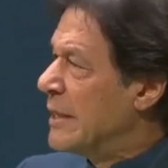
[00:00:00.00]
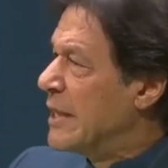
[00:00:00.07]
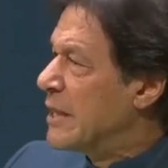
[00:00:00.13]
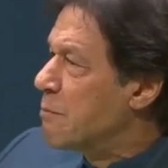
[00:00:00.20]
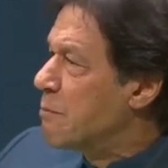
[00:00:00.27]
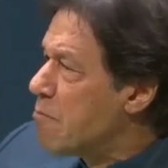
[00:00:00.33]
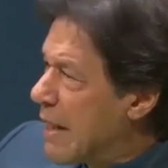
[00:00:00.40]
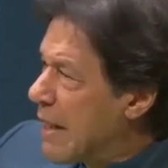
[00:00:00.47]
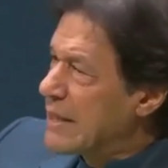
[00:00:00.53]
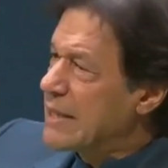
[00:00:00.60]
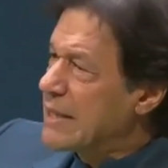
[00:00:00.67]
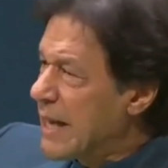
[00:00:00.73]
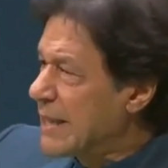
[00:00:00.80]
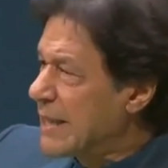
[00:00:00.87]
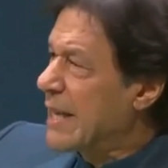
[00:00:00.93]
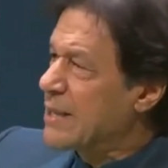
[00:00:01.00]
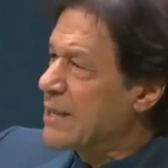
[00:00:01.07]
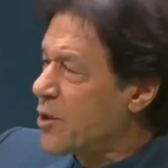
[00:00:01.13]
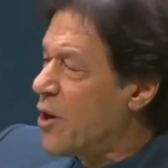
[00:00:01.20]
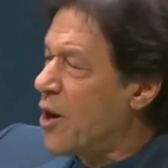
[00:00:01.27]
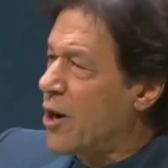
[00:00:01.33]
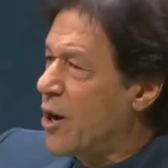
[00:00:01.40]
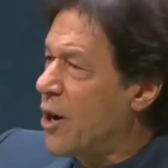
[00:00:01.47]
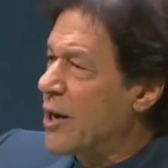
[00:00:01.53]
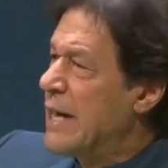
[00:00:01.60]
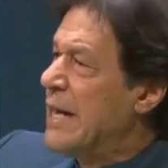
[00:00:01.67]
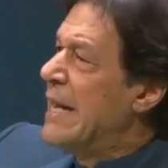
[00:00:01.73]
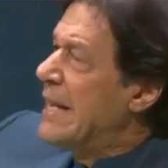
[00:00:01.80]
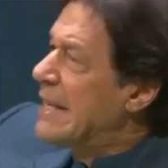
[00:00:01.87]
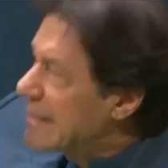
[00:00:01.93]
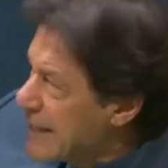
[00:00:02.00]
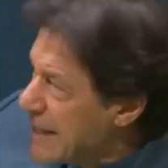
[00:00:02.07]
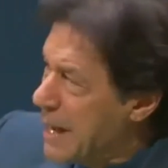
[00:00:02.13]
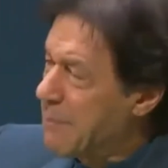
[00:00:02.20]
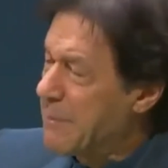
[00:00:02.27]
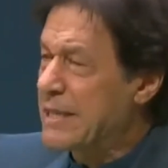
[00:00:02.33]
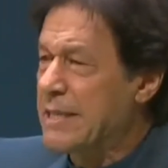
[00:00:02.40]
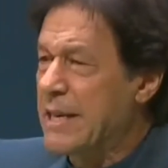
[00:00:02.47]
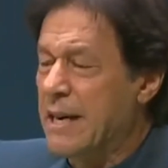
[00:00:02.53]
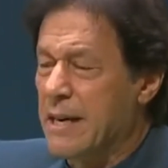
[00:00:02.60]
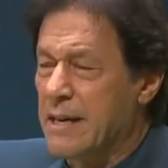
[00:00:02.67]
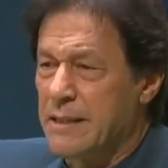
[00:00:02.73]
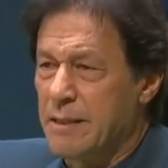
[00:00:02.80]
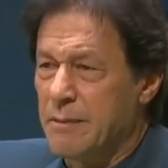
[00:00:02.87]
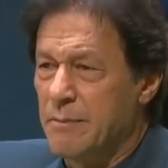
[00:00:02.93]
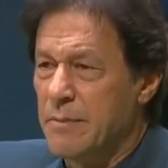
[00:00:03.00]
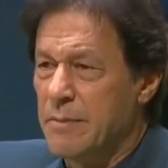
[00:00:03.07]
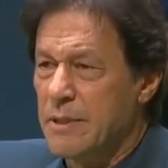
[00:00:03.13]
this mantra that has gone on, Islamic terrorism.